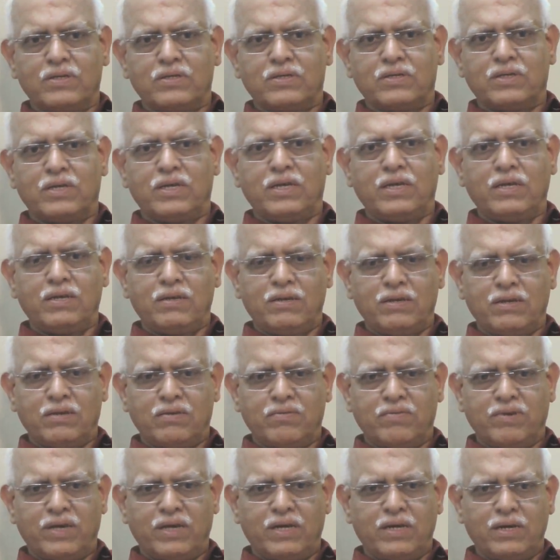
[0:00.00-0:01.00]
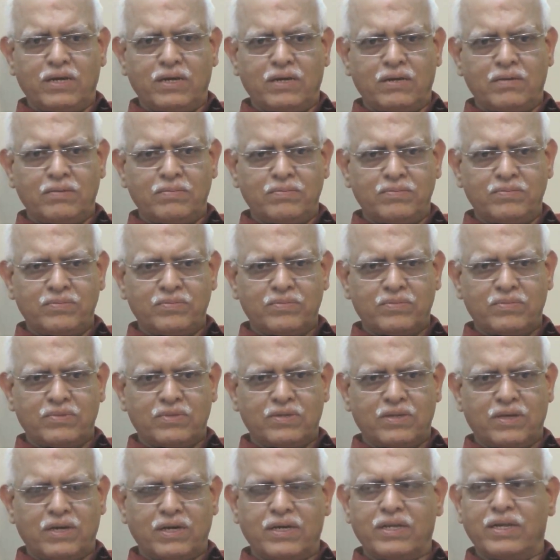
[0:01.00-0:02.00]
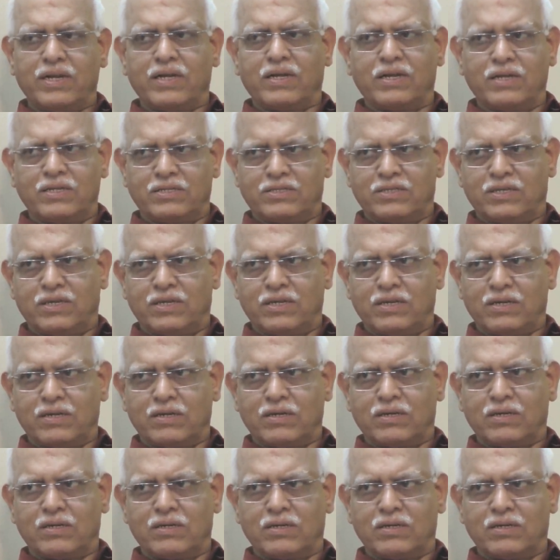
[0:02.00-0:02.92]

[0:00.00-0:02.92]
See, when um, agriculture